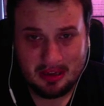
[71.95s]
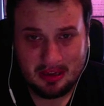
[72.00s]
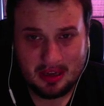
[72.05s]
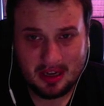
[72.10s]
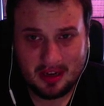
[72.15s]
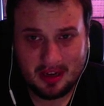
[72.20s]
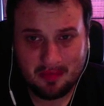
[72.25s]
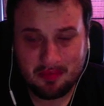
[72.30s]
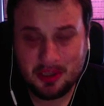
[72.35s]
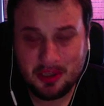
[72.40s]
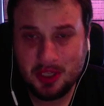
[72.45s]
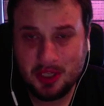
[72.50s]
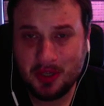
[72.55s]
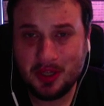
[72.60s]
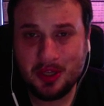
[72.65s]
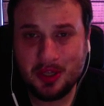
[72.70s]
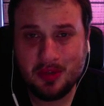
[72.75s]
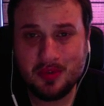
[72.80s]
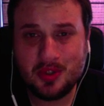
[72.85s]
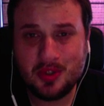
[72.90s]
But you
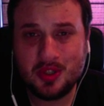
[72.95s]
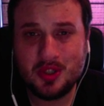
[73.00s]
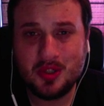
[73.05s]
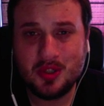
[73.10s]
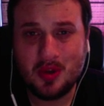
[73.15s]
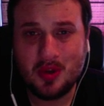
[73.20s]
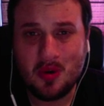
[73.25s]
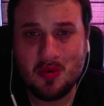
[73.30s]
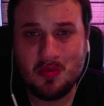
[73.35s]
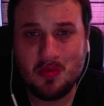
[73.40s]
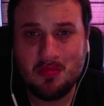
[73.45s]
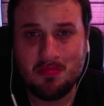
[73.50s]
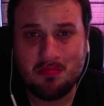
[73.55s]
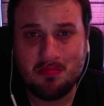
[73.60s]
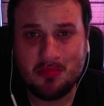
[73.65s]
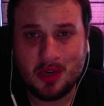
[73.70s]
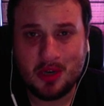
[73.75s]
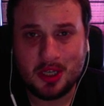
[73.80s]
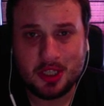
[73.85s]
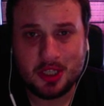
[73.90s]
can do so
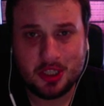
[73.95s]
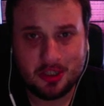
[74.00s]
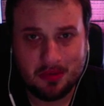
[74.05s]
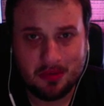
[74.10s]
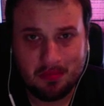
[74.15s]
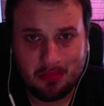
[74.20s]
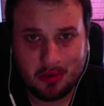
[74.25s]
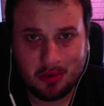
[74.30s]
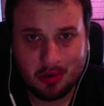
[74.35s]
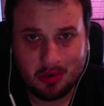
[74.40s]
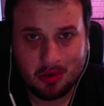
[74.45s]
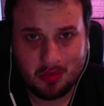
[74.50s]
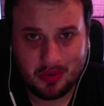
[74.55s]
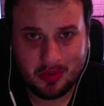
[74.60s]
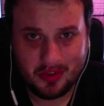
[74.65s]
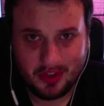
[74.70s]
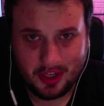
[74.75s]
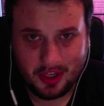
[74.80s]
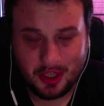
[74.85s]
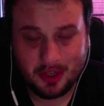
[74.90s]
much more
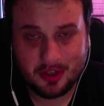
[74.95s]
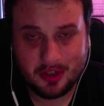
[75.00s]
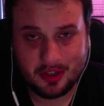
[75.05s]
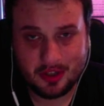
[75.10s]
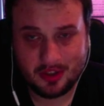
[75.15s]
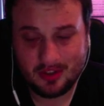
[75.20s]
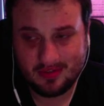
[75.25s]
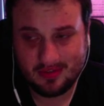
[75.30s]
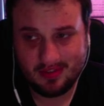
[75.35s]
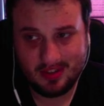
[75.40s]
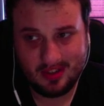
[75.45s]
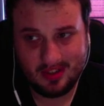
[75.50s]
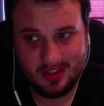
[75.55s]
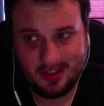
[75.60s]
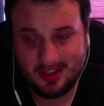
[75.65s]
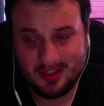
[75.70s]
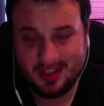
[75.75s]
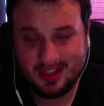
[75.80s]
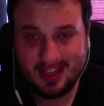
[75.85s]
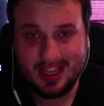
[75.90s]
with it. You can
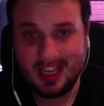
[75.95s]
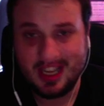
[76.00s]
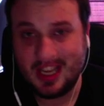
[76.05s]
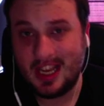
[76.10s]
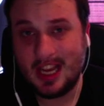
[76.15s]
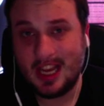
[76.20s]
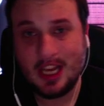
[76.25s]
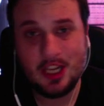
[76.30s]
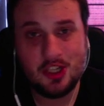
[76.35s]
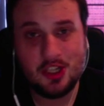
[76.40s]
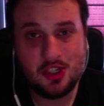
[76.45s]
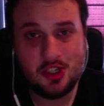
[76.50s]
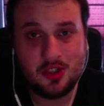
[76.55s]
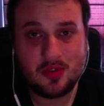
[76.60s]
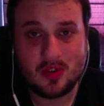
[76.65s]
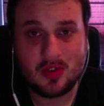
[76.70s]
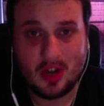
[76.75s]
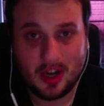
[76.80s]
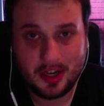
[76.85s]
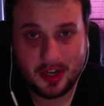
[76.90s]
engage
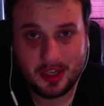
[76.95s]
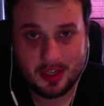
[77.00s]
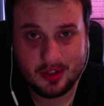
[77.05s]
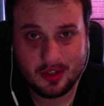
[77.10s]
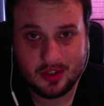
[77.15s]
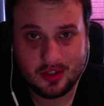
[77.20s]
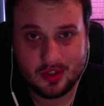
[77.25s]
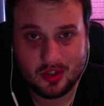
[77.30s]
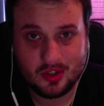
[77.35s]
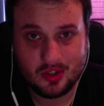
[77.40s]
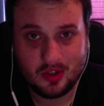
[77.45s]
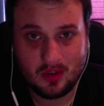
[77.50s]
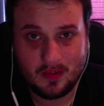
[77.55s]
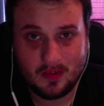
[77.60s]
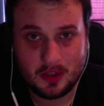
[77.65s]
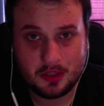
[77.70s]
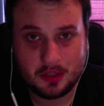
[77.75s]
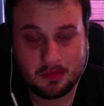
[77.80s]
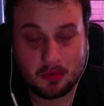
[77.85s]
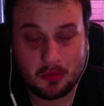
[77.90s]
your audience so
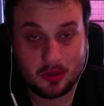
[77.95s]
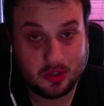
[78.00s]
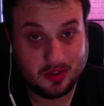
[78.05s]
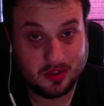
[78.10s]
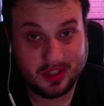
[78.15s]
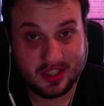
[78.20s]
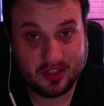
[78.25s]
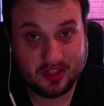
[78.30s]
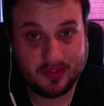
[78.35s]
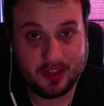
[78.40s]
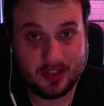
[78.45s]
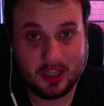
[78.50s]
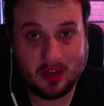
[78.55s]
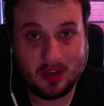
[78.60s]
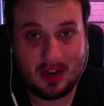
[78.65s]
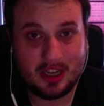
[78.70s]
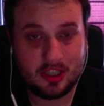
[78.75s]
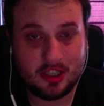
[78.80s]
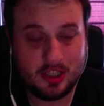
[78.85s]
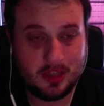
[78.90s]
much more. So in this video,
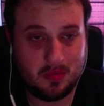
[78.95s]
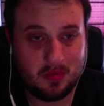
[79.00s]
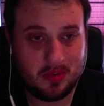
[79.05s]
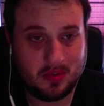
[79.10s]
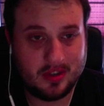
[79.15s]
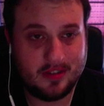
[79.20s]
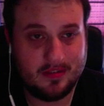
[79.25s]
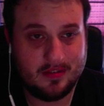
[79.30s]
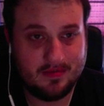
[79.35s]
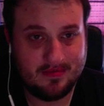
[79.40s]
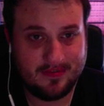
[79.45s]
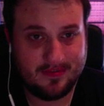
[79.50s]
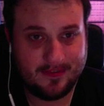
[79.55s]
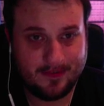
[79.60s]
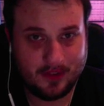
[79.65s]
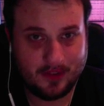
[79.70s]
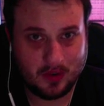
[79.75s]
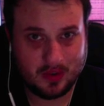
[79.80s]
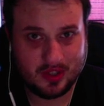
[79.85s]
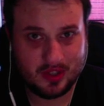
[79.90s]
I actually want to
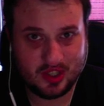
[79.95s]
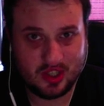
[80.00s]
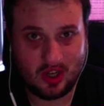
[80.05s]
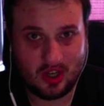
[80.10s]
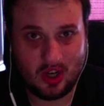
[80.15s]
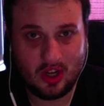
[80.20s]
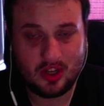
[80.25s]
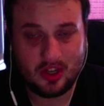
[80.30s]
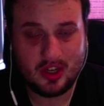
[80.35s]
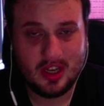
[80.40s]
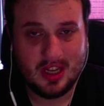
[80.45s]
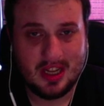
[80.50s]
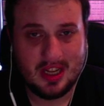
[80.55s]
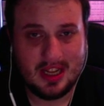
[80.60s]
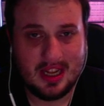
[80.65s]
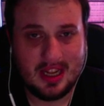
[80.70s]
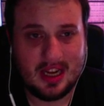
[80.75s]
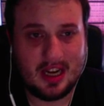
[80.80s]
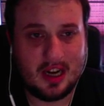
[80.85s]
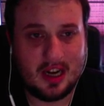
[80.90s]
focus on
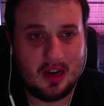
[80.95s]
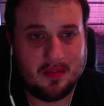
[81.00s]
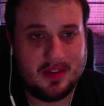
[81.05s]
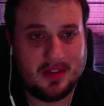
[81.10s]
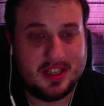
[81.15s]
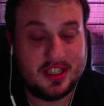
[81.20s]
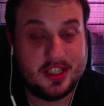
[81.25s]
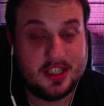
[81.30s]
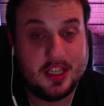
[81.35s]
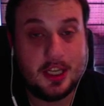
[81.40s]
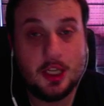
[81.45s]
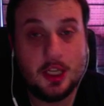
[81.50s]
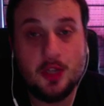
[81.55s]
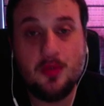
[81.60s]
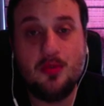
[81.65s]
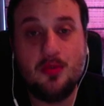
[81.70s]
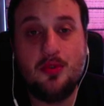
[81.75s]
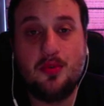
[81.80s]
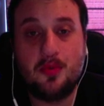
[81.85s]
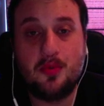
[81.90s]
and take
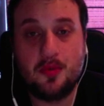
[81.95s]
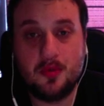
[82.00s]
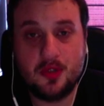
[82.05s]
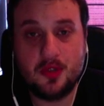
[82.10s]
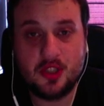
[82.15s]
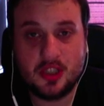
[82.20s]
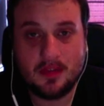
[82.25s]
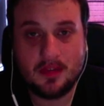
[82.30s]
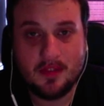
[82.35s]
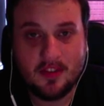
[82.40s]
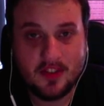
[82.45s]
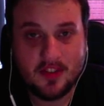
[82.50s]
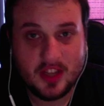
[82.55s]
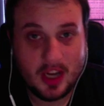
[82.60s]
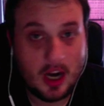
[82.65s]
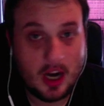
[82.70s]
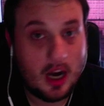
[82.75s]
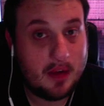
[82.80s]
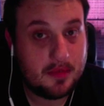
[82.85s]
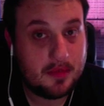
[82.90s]
you through some of the
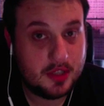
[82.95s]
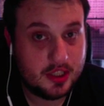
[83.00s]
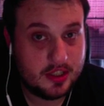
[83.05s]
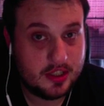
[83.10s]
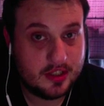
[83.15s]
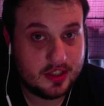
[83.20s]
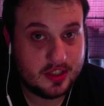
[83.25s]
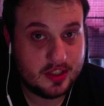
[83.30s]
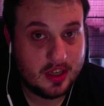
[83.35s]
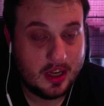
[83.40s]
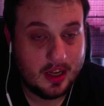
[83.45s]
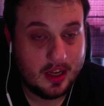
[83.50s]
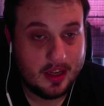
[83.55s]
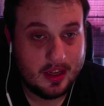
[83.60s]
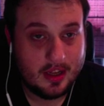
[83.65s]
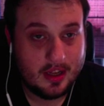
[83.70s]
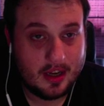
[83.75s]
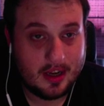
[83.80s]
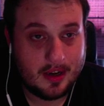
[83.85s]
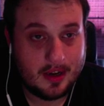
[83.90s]
options
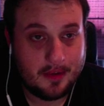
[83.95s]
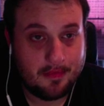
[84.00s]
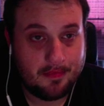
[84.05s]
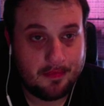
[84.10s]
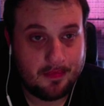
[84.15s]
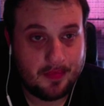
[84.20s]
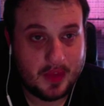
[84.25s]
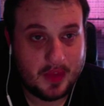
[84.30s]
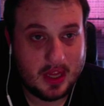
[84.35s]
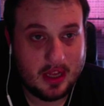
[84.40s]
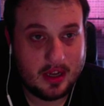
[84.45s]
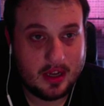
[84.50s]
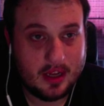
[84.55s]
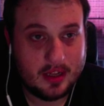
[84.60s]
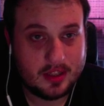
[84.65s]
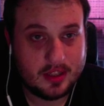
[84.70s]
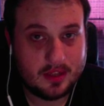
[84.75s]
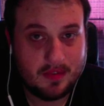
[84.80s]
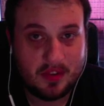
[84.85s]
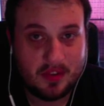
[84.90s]

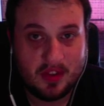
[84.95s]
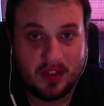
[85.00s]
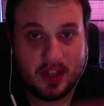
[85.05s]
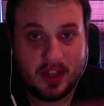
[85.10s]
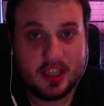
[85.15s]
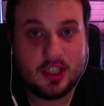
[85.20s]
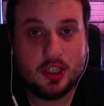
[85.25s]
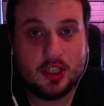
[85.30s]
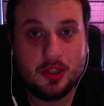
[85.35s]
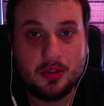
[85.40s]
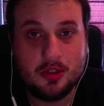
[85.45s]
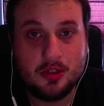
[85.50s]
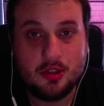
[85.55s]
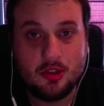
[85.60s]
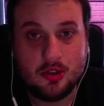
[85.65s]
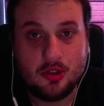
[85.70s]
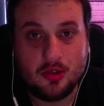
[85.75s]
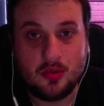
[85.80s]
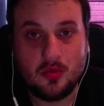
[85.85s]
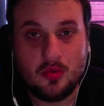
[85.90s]
and some of the things that you can
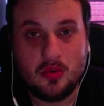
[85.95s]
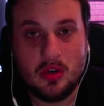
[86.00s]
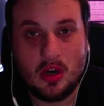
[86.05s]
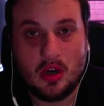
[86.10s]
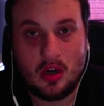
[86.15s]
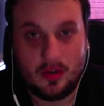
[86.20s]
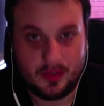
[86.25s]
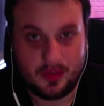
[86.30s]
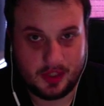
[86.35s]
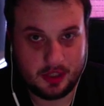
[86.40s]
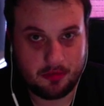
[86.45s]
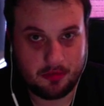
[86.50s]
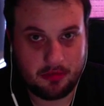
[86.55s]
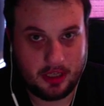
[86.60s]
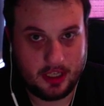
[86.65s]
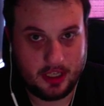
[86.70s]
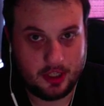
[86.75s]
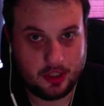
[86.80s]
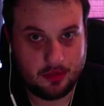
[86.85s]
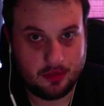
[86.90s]
do on this
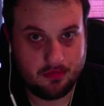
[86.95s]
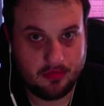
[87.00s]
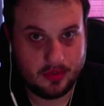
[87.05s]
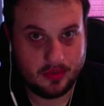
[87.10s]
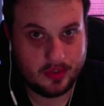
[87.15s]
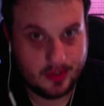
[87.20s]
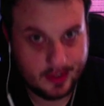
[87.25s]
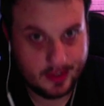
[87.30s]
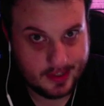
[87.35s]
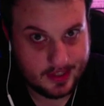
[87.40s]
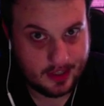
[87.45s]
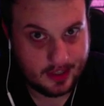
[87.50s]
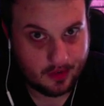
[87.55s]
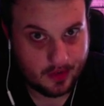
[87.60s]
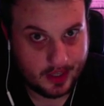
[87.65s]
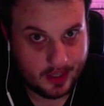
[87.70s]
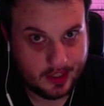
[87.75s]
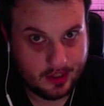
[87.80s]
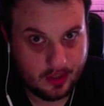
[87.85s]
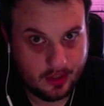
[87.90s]
page. So let's get
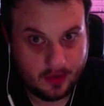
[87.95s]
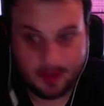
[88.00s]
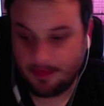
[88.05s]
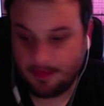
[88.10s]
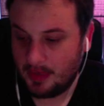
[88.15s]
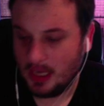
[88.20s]
right to it.